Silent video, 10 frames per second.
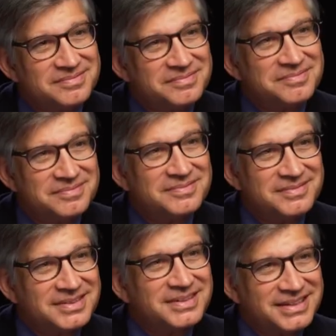and women.
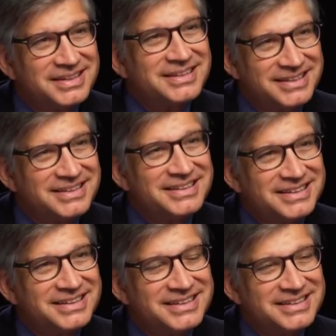
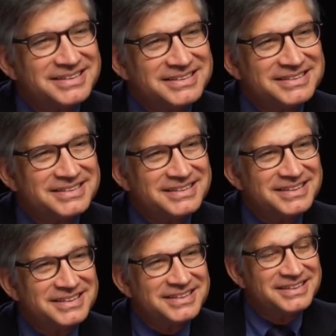But the notion
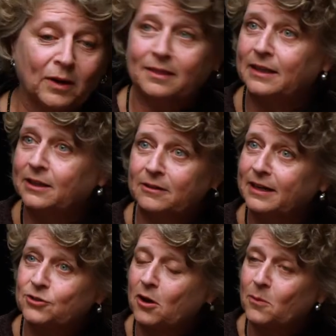that what theater
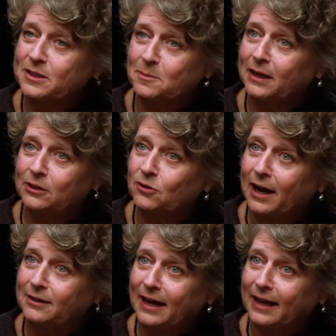has always been
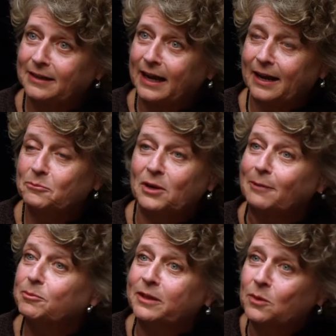and
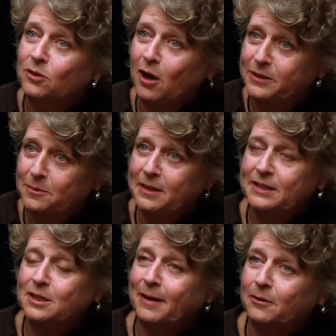probably will always be
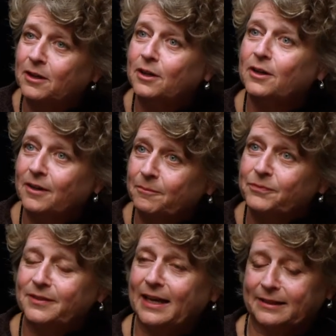is about
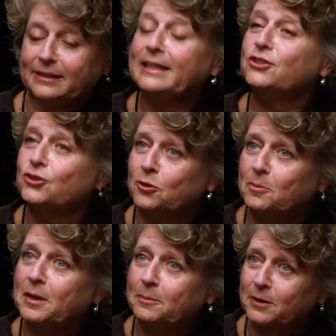at least two
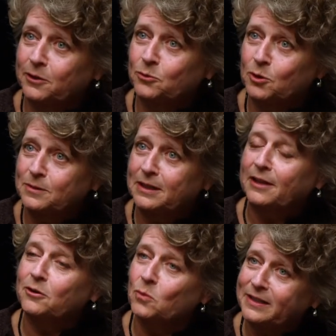people in a room
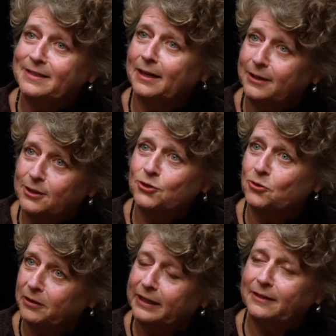together, one telling a
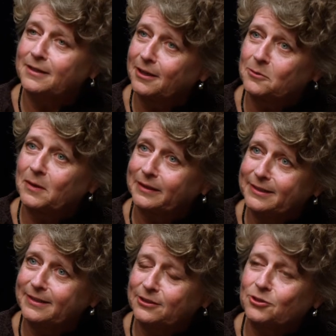story and the other one
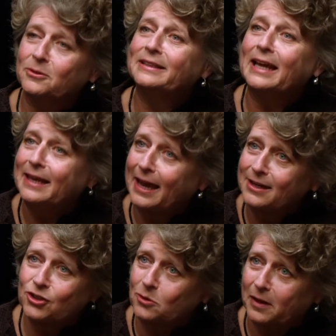listening to it and
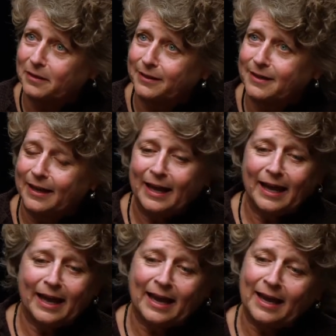engaging with it.
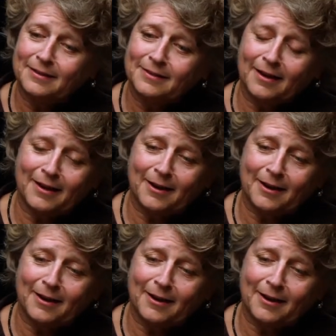And